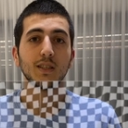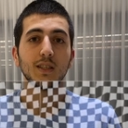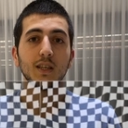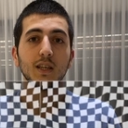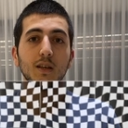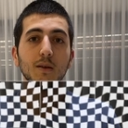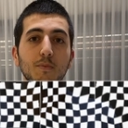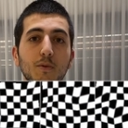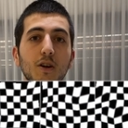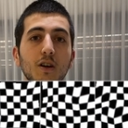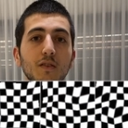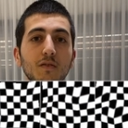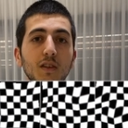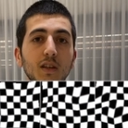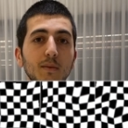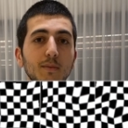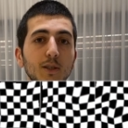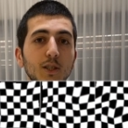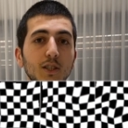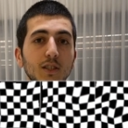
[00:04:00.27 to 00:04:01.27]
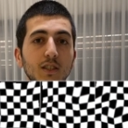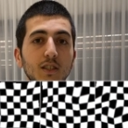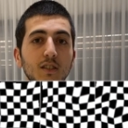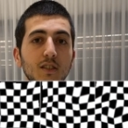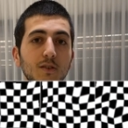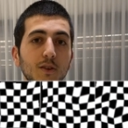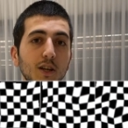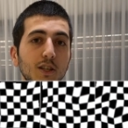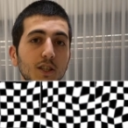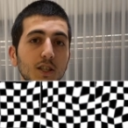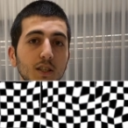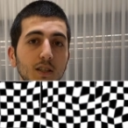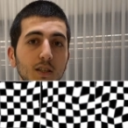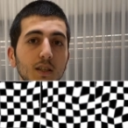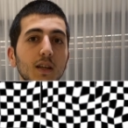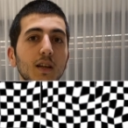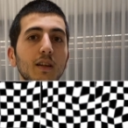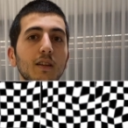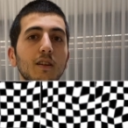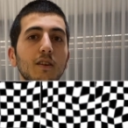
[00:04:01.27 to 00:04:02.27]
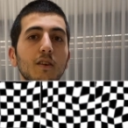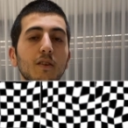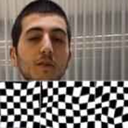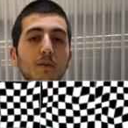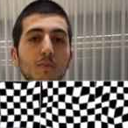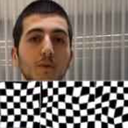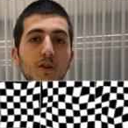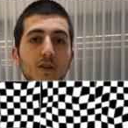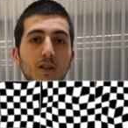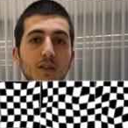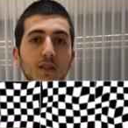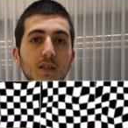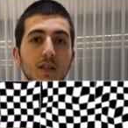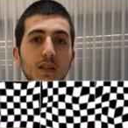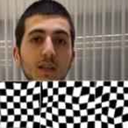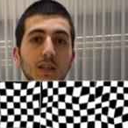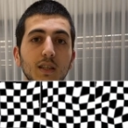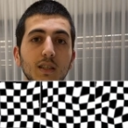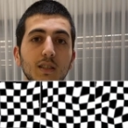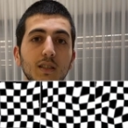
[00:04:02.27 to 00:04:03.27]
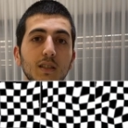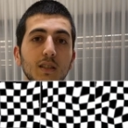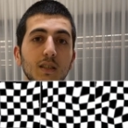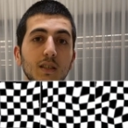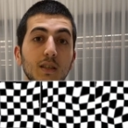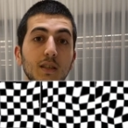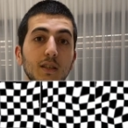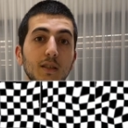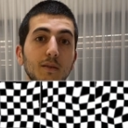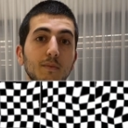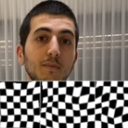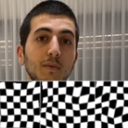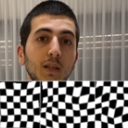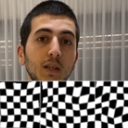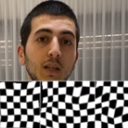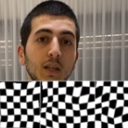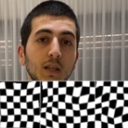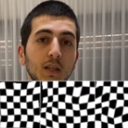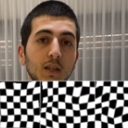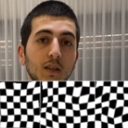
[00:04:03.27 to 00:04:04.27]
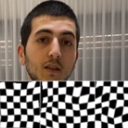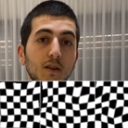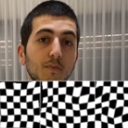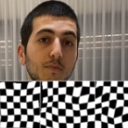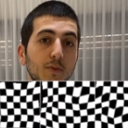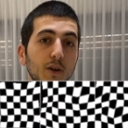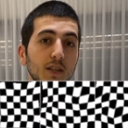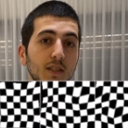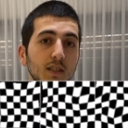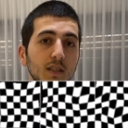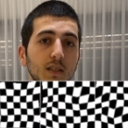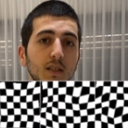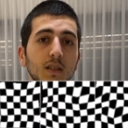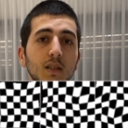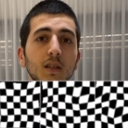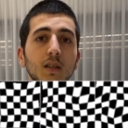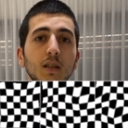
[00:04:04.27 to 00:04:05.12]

take a part of the image and stretch it, and another part and compress it.